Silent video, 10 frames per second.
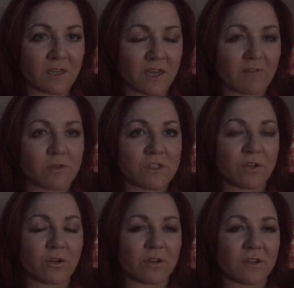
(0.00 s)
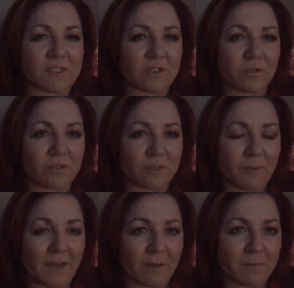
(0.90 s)
and I've also heard this talked
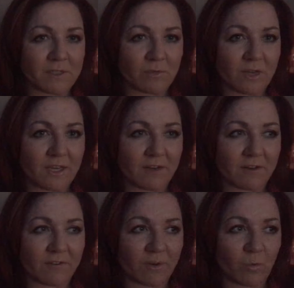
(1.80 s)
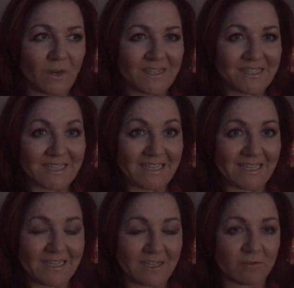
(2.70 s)
about from 1 to
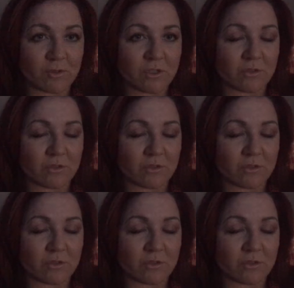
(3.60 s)
10. I've also